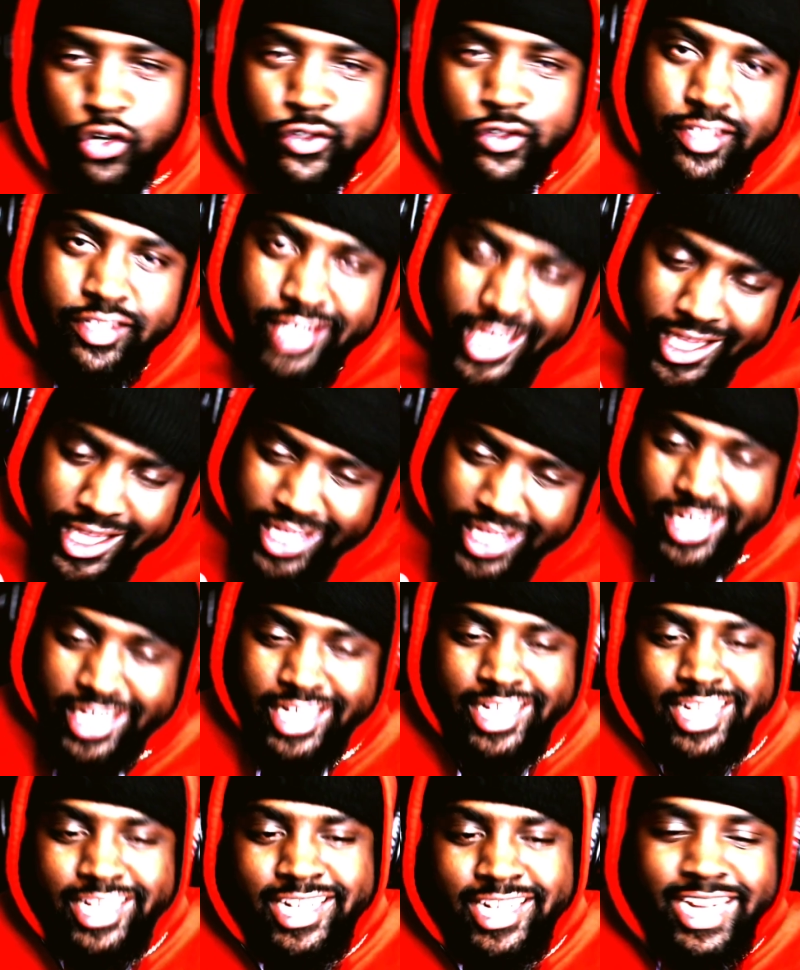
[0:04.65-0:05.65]
king of
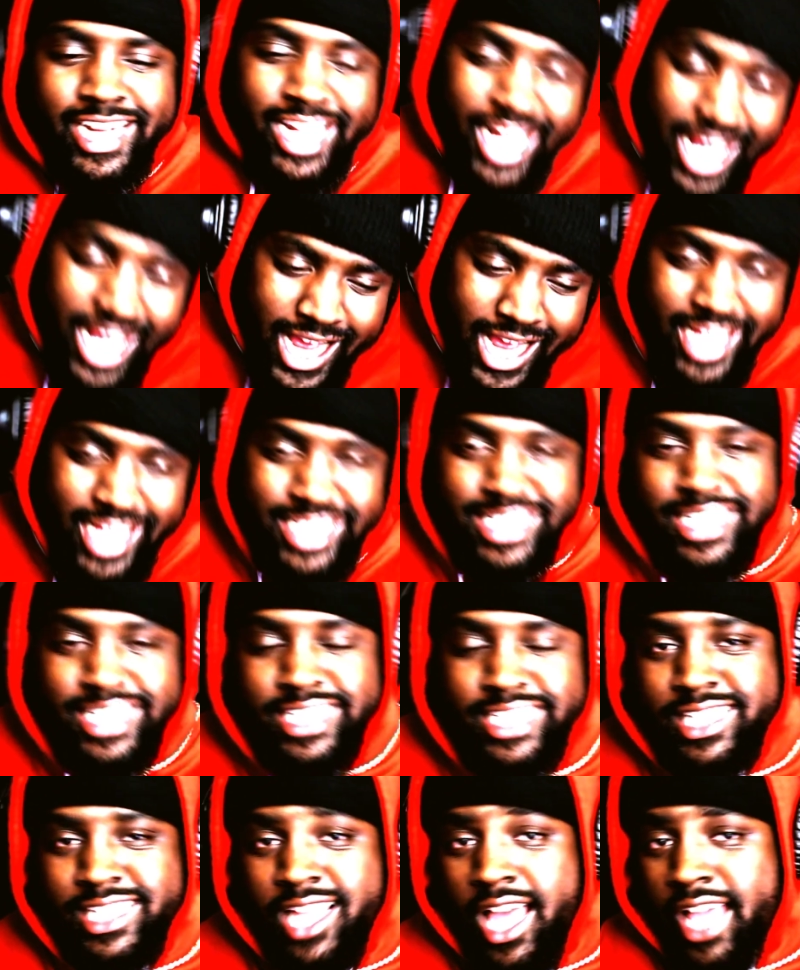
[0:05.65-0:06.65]
the classics
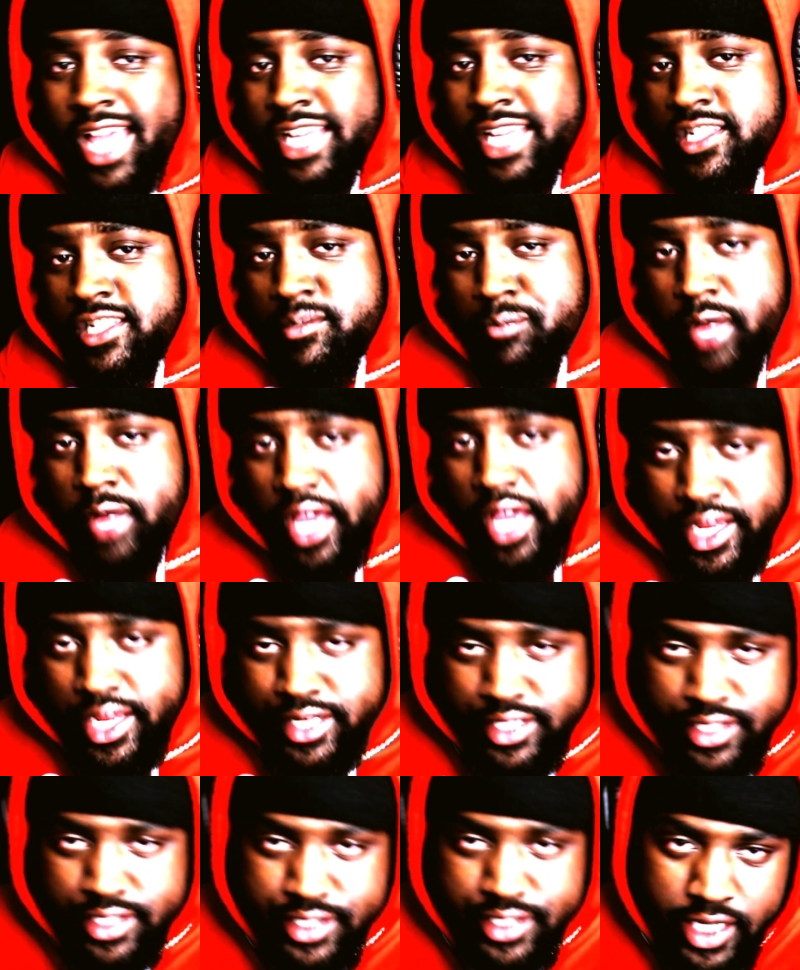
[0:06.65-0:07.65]
like
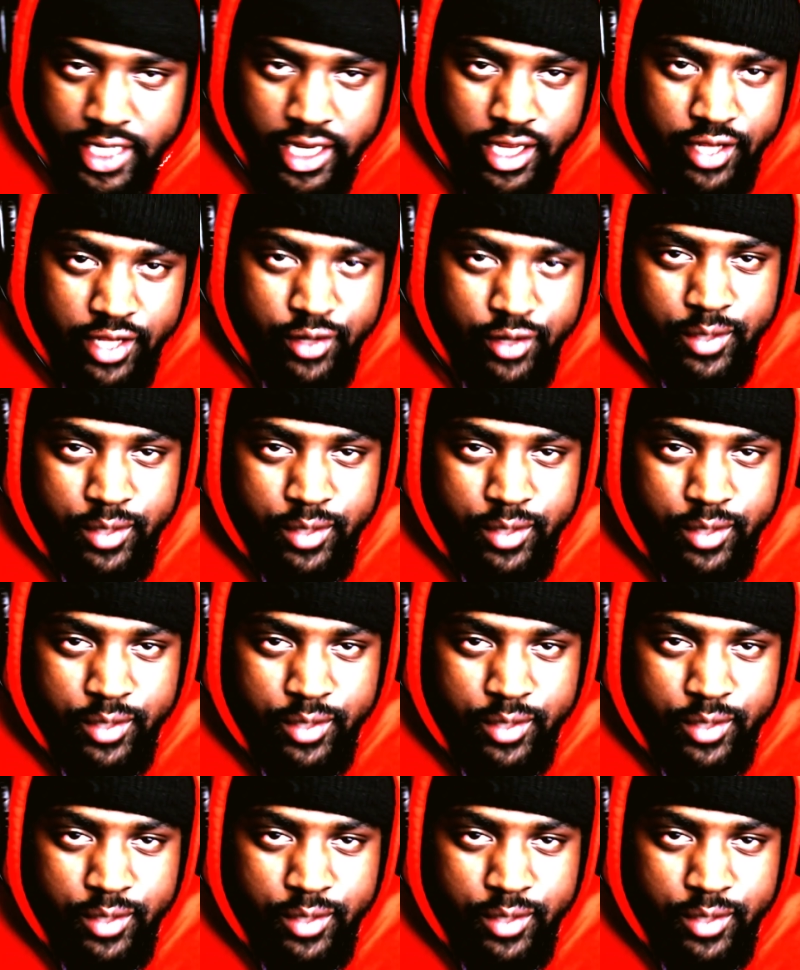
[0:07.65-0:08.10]
Space Jam?